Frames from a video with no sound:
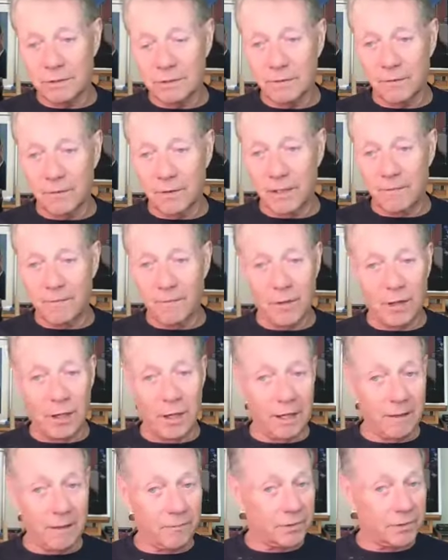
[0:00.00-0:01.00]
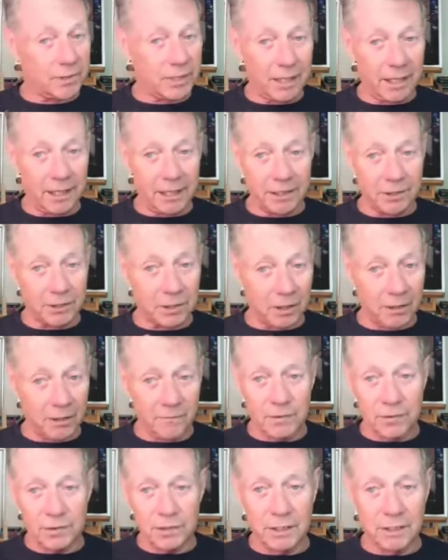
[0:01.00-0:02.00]
So they're not saying it's a
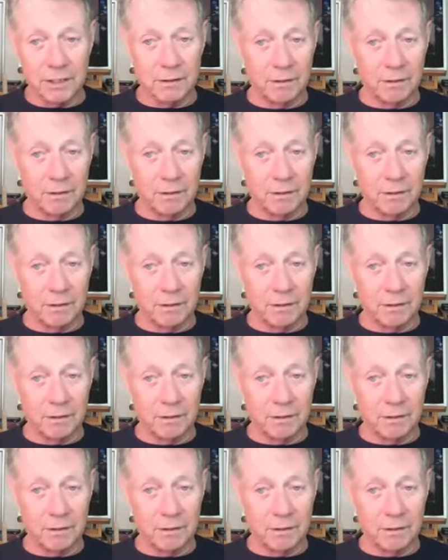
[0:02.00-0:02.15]
lymphocyte